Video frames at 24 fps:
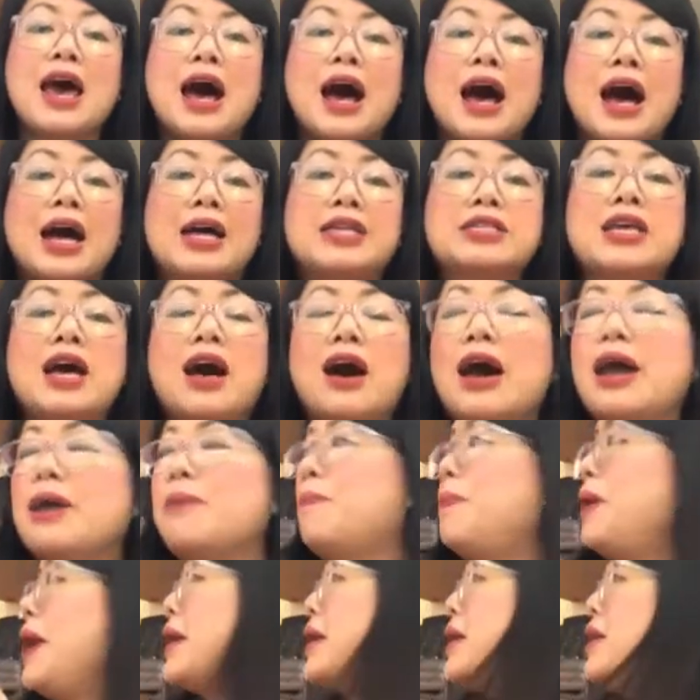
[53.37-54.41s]
As I
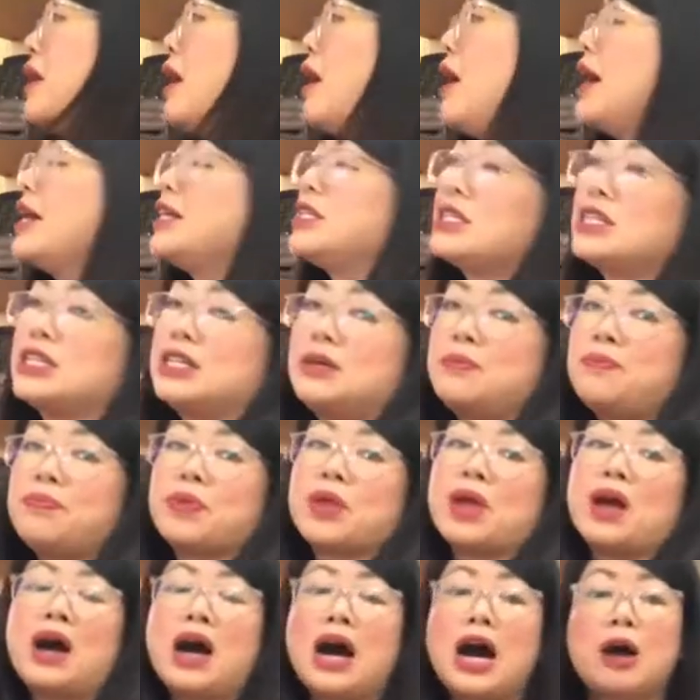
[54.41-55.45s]
pick an item,
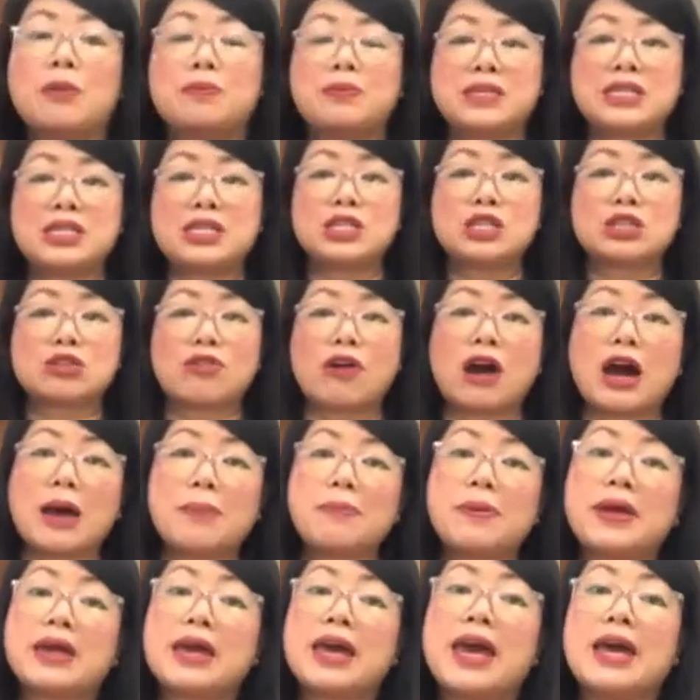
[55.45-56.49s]
I'll be
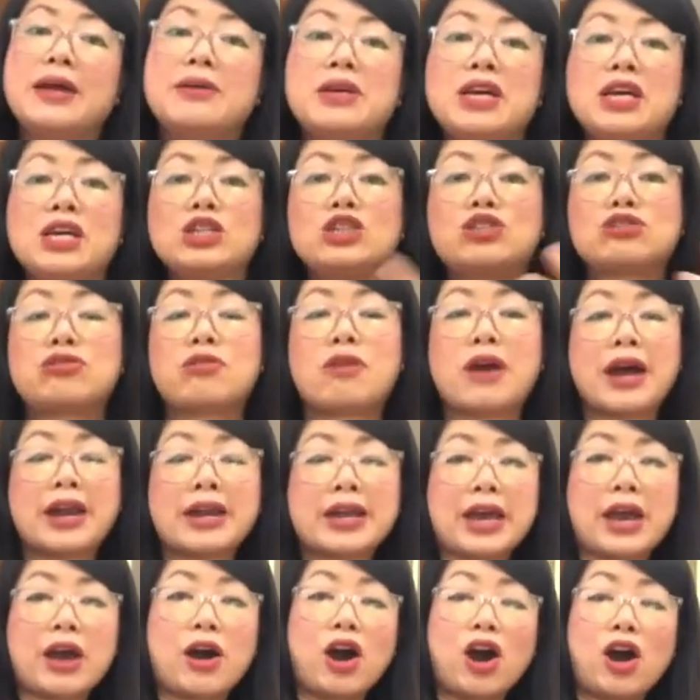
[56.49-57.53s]
describing it,
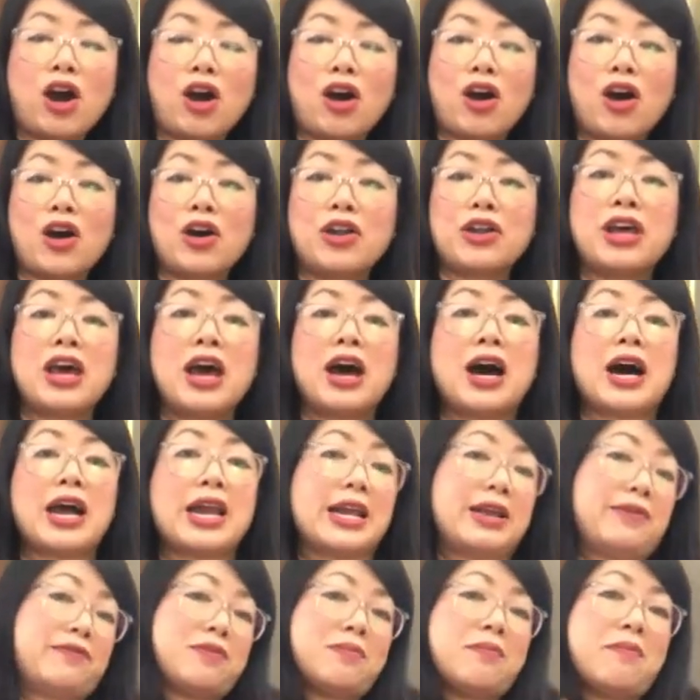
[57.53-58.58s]
trying it on, I
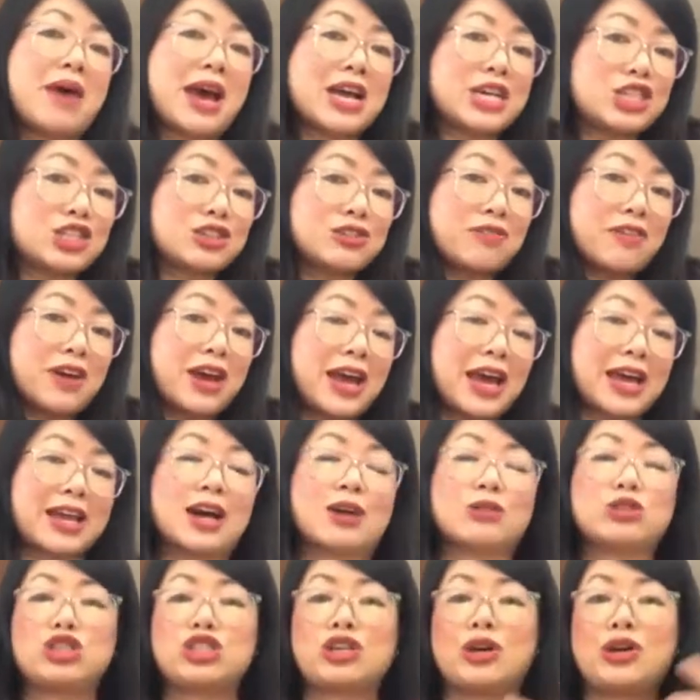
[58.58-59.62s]
even measure it,
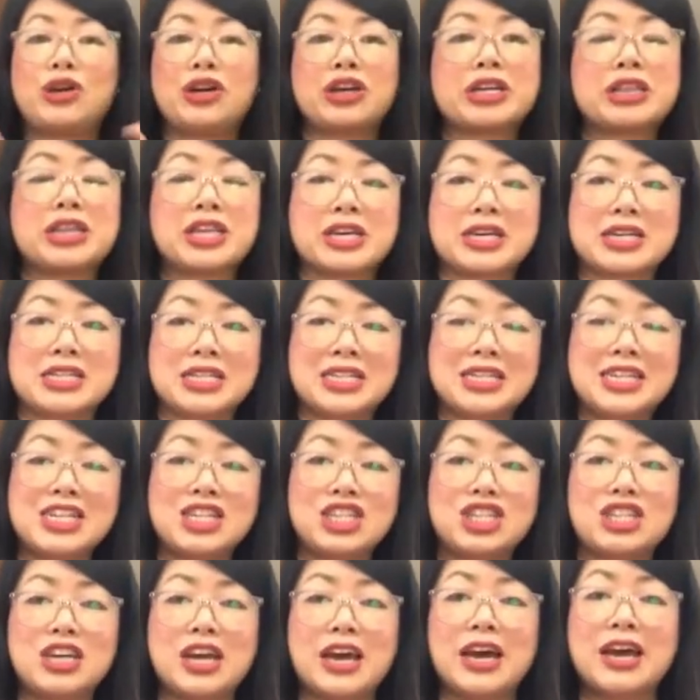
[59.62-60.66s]
I'll show you the
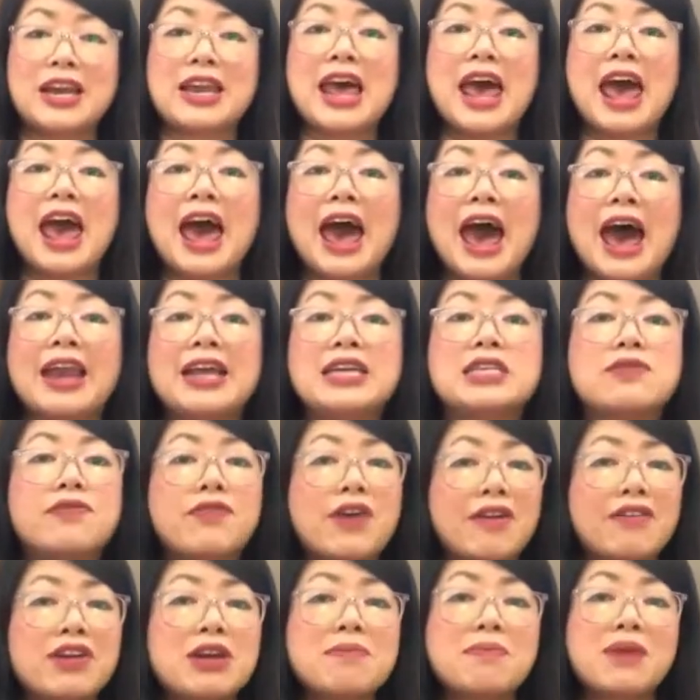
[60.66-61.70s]
condition, and it's
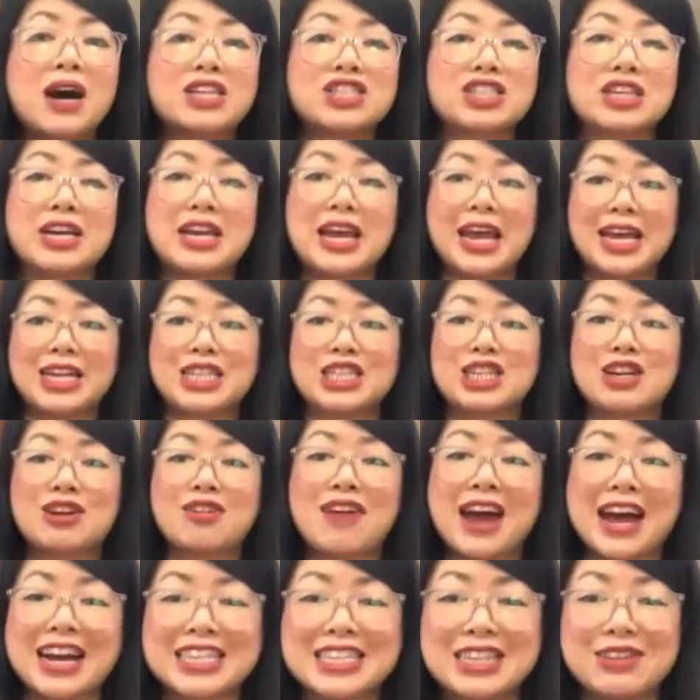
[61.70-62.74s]
very much an
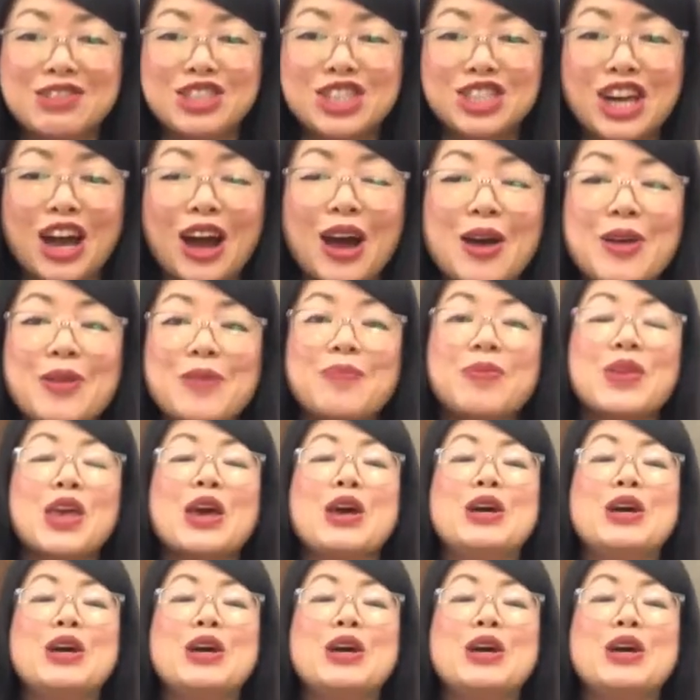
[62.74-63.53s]
interactive show.